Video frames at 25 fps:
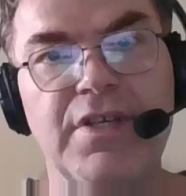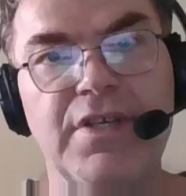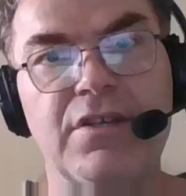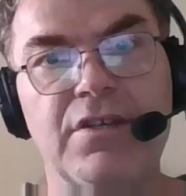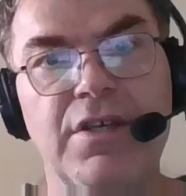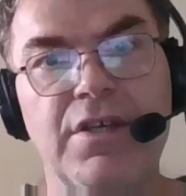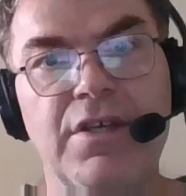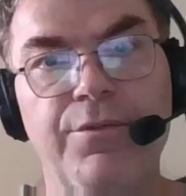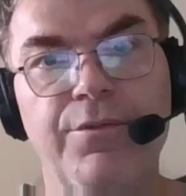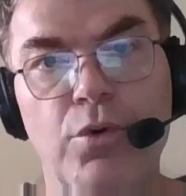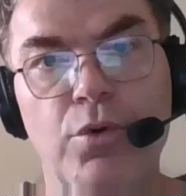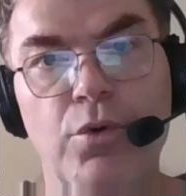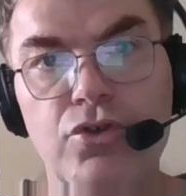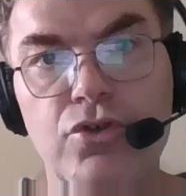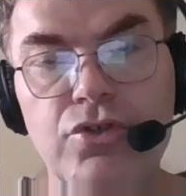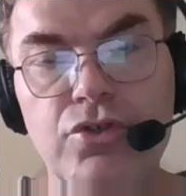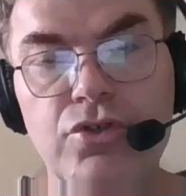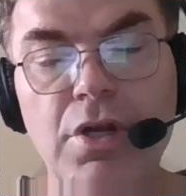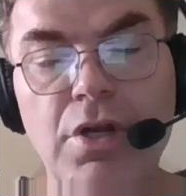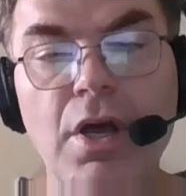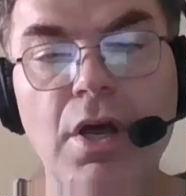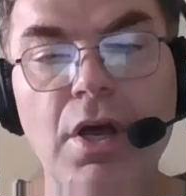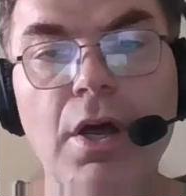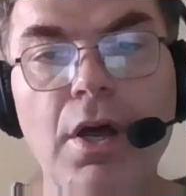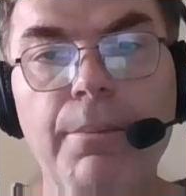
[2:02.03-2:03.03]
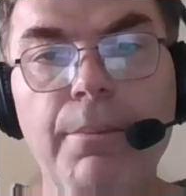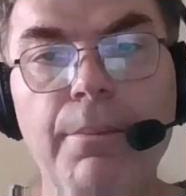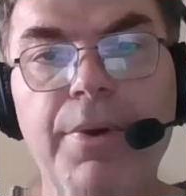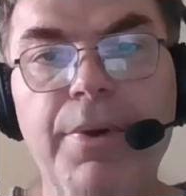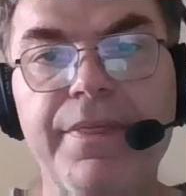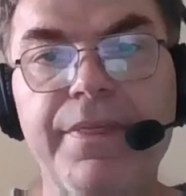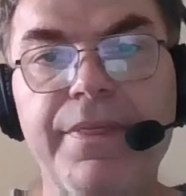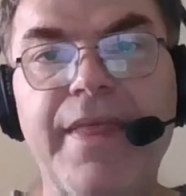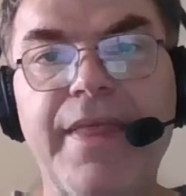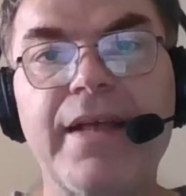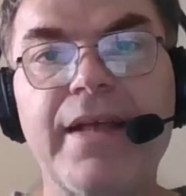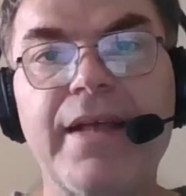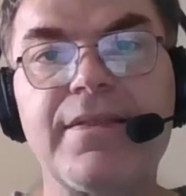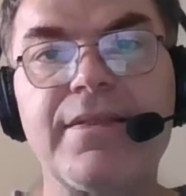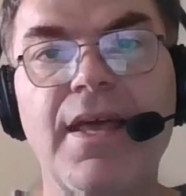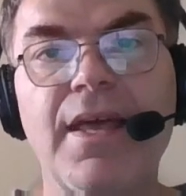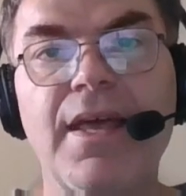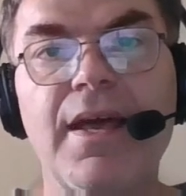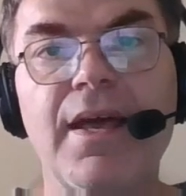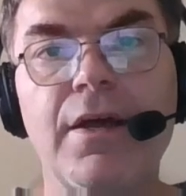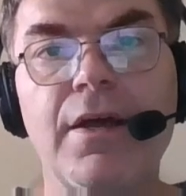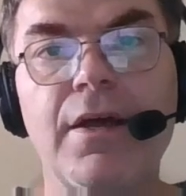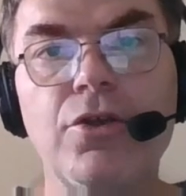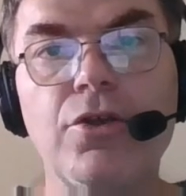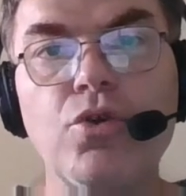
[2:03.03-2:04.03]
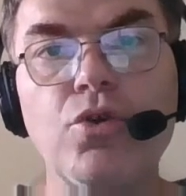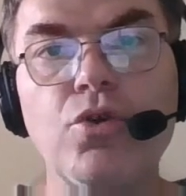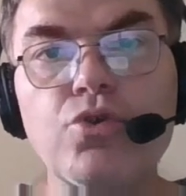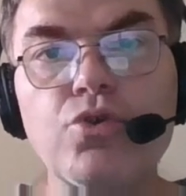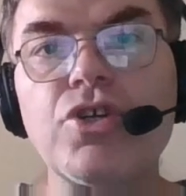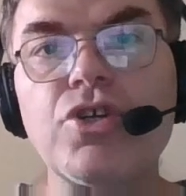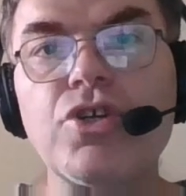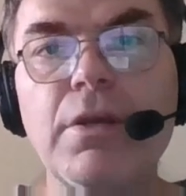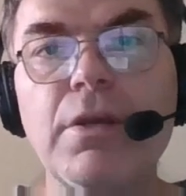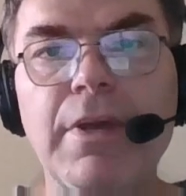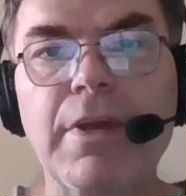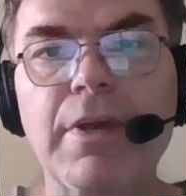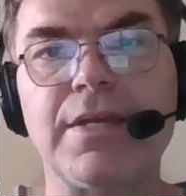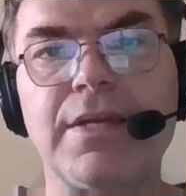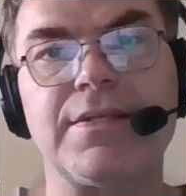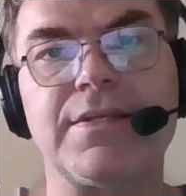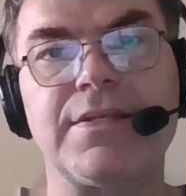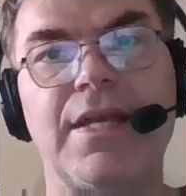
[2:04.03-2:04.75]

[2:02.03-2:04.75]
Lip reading: same version, but that usually means